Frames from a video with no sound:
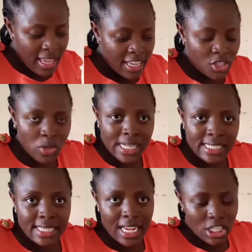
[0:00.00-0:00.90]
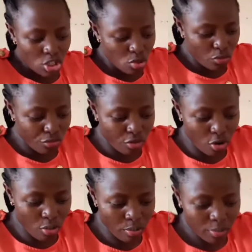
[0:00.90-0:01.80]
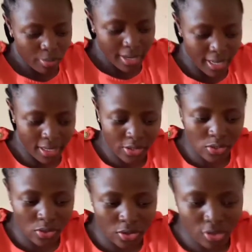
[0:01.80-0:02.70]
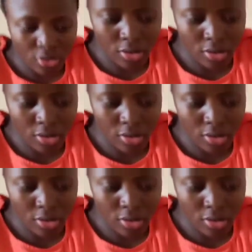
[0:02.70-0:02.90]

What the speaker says: It will start to form like so.